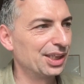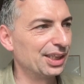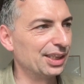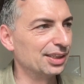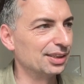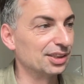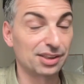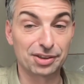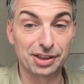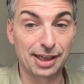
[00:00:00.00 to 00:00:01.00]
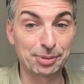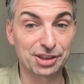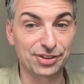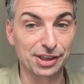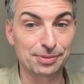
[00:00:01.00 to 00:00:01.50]
in the Southern
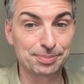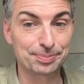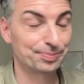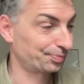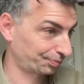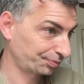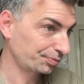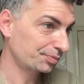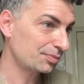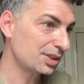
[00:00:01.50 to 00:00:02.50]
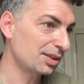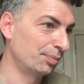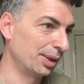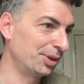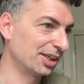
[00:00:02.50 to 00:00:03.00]
Hemisphere.
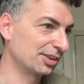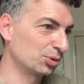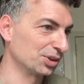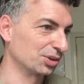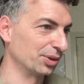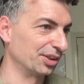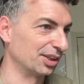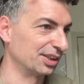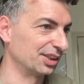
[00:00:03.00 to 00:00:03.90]
Maybe that is what's going on